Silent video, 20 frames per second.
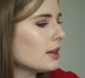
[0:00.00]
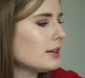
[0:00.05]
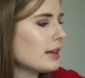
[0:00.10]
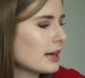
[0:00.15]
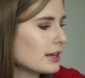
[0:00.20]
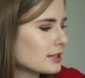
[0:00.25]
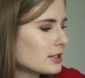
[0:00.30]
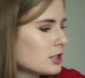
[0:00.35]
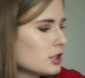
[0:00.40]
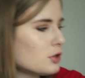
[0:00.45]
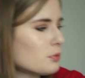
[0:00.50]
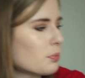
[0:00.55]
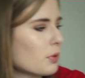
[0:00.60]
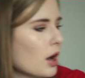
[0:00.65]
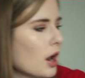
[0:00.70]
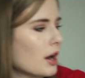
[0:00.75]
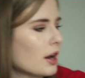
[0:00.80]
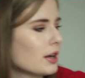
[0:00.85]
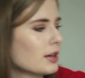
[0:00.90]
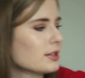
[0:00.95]
Next two
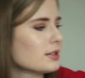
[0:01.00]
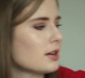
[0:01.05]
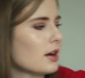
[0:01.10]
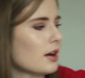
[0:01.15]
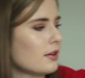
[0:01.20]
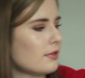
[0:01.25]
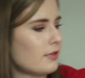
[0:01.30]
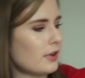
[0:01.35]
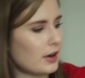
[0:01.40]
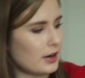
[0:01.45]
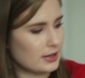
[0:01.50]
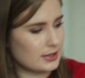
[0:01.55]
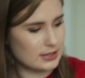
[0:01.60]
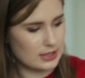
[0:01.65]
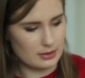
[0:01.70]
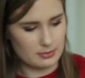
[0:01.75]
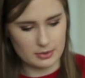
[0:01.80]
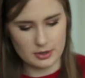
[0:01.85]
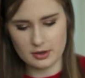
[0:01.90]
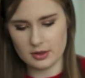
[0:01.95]
products are very
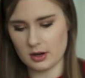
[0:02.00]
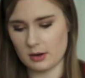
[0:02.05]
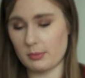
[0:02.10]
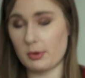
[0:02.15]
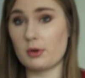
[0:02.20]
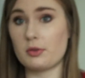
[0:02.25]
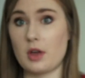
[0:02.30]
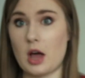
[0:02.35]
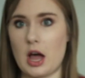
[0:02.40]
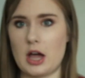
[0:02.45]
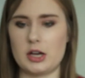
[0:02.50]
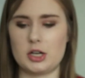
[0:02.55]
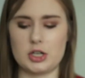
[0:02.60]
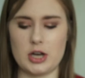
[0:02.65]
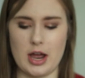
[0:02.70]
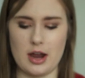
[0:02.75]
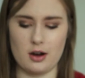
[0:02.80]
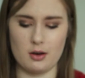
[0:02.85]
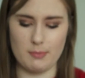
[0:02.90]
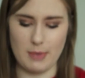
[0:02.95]
similar. They're both
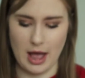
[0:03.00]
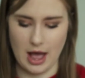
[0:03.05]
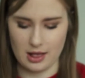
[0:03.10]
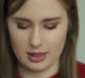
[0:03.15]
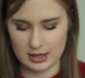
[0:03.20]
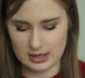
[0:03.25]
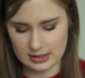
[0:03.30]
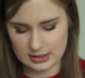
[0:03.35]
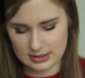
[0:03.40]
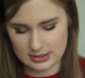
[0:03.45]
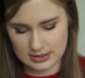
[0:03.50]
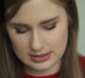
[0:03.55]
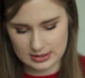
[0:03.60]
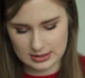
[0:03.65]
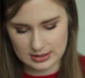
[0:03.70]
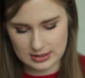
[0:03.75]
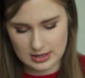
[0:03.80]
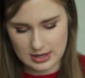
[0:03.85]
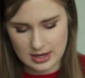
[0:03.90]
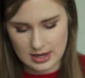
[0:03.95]
eyeshadow
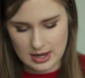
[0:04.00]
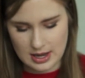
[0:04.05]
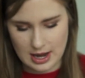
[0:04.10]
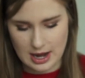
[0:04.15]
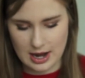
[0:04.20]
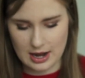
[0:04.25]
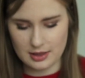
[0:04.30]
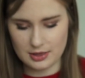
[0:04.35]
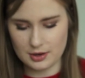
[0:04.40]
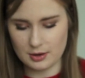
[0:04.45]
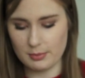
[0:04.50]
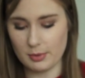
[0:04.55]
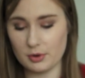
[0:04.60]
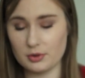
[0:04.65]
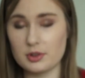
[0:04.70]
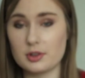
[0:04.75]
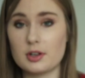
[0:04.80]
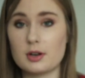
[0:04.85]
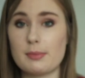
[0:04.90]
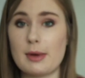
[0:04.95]
palettes, and they're
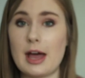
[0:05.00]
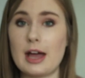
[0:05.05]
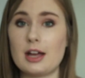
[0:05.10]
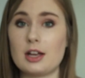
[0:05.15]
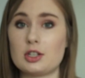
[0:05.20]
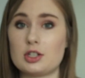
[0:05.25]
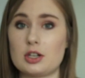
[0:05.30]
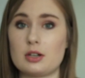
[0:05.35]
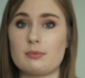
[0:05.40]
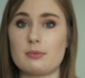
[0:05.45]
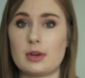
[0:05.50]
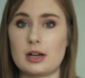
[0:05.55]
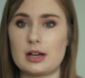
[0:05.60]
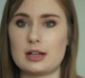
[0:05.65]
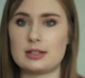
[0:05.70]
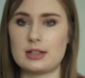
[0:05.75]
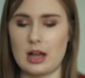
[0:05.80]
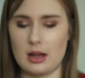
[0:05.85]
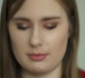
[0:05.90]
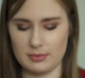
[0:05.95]
both in their packaging
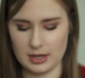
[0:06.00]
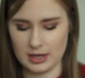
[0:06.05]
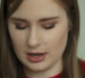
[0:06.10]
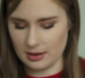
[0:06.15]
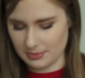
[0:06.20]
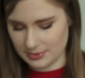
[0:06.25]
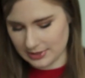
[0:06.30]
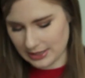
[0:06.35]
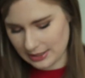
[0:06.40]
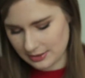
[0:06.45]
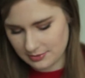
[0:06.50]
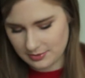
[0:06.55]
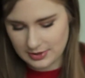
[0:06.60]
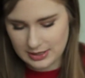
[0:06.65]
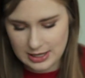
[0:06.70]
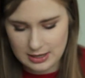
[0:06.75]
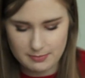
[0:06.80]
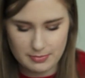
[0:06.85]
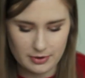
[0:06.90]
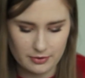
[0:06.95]
because I'm like obsessed with
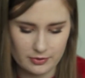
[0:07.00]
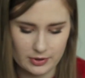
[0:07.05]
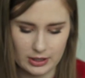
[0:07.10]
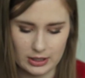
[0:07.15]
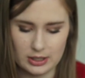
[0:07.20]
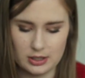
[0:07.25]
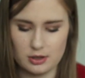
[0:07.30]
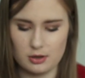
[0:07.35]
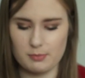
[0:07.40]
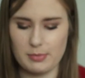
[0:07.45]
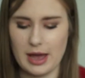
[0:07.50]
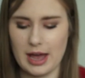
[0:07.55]
keeping really cute